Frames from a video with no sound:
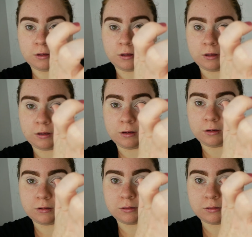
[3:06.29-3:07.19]

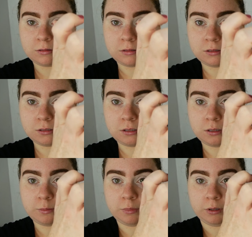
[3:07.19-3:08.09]
And the
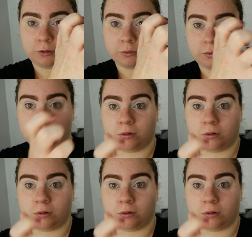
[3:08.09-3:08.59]
blue.